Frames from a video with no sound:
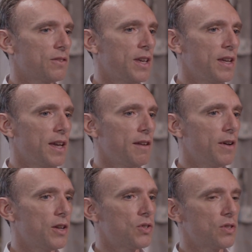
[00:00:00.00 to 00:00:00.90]
they
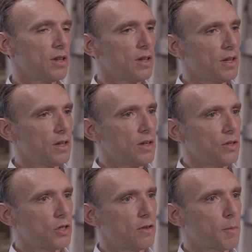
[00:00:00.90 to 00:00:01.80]
gave us
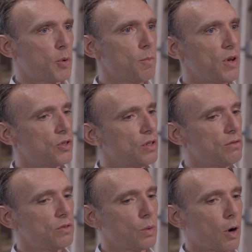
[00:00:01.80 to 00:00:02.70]
sort of a
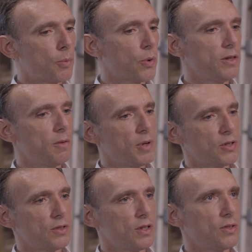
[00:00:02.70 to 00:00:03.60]
permission to operate the
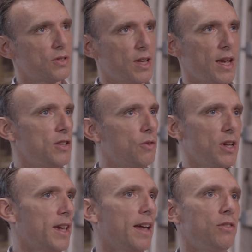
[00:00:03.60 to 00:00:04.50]
business, say, you know,
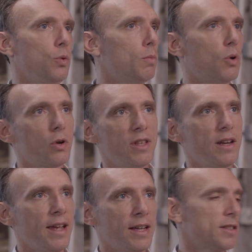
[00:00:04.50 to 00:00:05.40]
you can do more
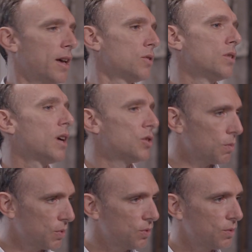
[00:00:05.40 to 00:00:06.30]
than X thousand
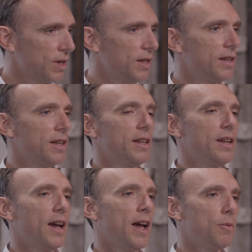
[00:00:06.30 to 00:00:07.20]
customers, right?
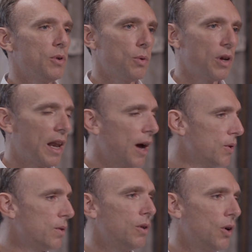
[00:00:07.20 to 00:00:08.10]
And we will allow
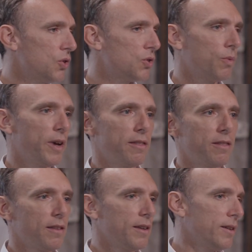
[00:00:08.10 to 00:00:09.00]
you to launch
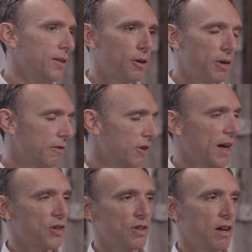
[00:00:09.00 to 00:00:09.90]
with, you know, whatever
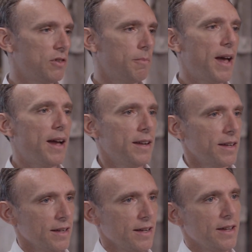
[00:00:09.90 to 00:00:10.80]
cash you have in the bank.